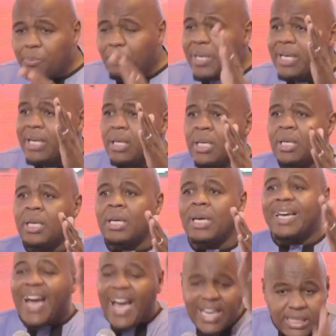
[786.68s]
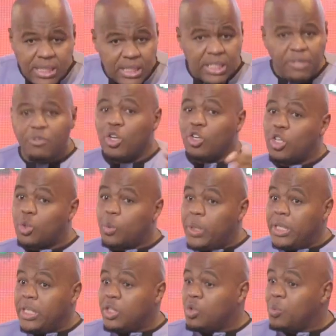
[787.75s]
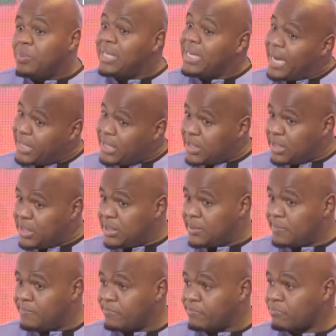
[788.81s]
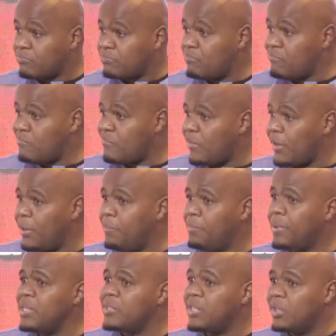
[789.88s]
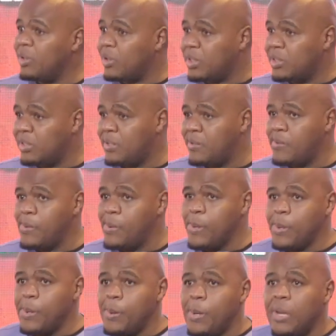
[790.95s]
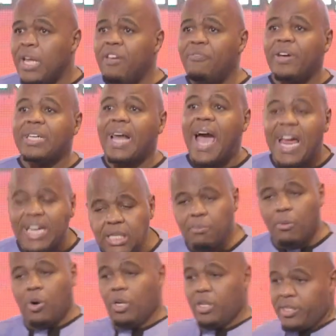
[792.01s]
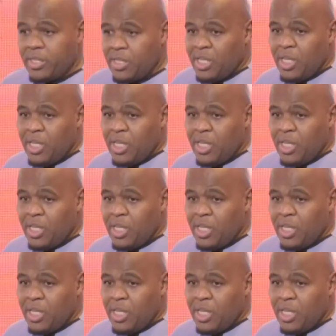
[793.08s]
be guided if you're not willing to be guided. Praise the Lord. Even animals,